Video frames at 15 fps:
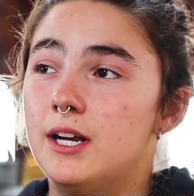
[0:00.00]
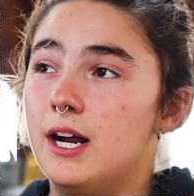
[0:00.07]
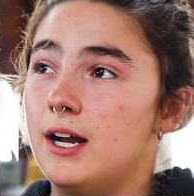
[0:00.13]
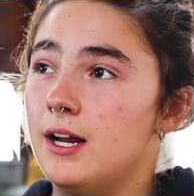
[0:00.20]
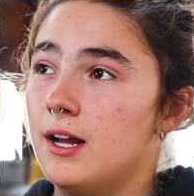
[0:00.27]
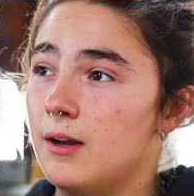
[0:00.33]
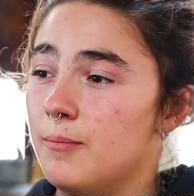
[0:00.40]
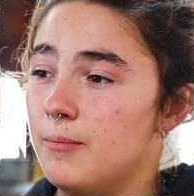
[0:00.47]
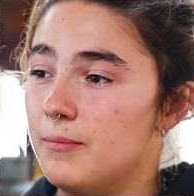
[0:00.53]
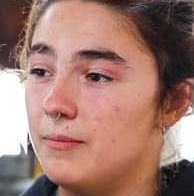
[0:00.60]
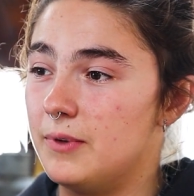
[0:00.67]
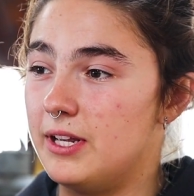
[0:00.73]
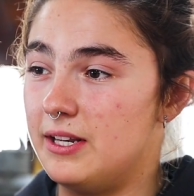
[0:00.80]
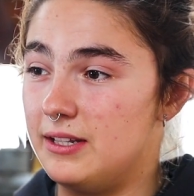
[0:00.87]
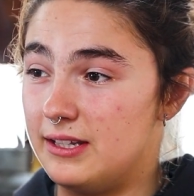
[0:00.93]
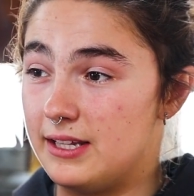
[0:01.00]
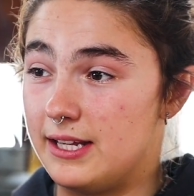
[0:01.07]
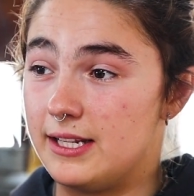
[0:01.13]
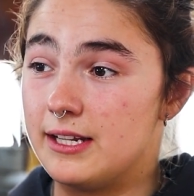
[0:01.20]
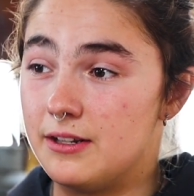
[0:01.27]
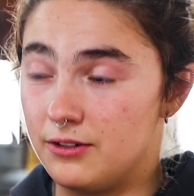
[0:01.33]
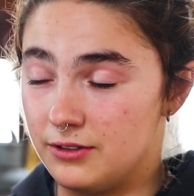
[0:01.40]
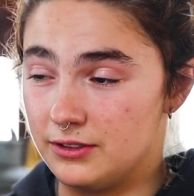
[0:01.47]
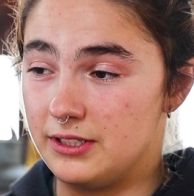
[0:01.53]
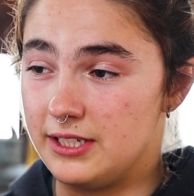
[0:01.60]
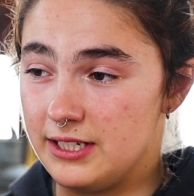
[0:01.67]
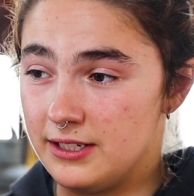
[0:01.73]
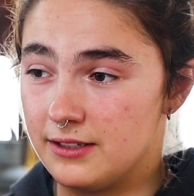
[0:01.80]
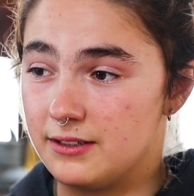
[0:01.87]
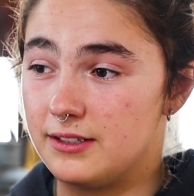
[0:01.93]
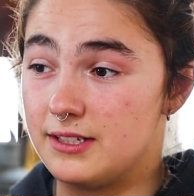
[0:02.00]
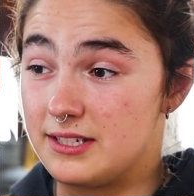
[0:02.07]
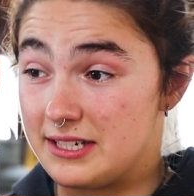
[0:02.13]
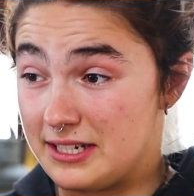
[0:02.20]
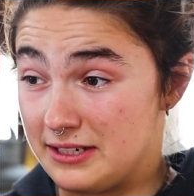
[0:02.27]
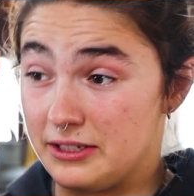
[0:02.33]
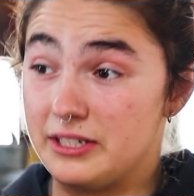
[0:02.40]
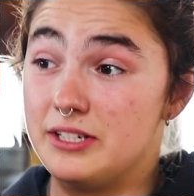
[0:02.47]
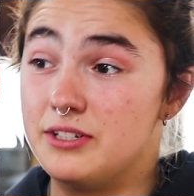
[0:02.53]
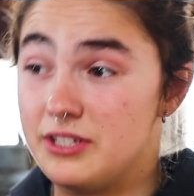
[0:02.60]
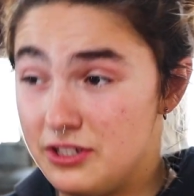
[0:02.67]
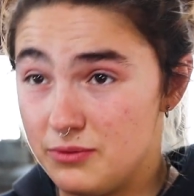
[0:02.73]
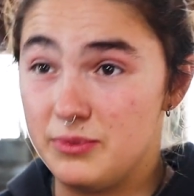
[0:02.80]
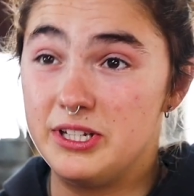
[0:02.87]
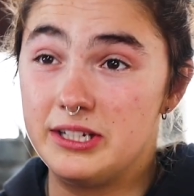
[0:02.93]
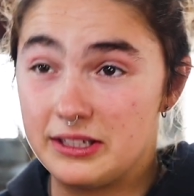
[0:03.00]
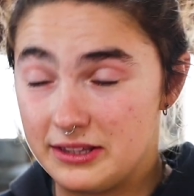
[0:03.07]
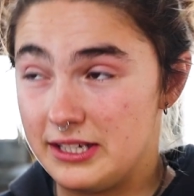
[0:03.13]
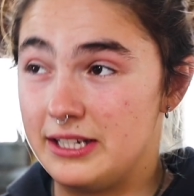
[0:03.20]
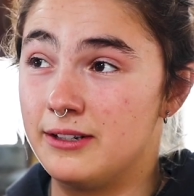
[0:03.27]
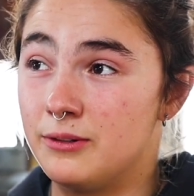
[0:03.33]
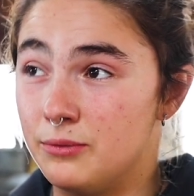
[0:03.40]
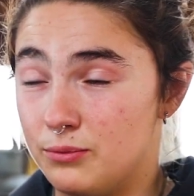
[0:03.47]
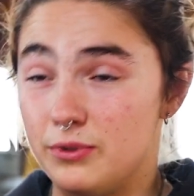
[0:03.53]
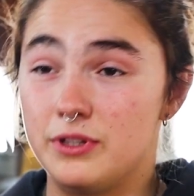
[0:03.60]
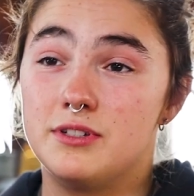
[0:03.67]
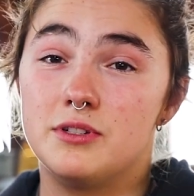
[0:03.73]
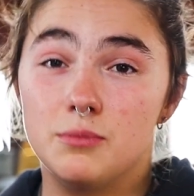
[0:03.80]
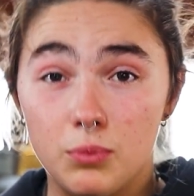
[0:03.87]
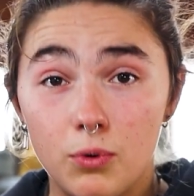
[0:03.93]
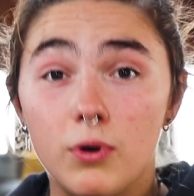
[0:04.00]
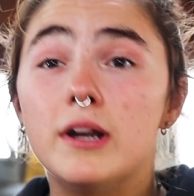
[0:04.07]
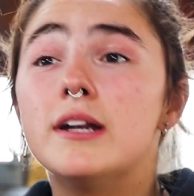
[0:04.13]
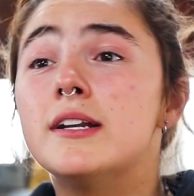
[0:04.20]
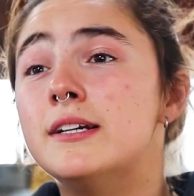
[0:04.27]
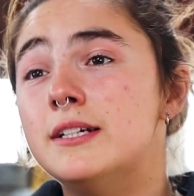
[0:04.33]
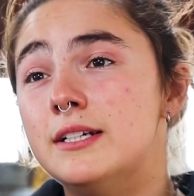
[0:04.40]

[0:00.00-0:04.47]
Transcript: um, and they can only, this can continue being a thing with support.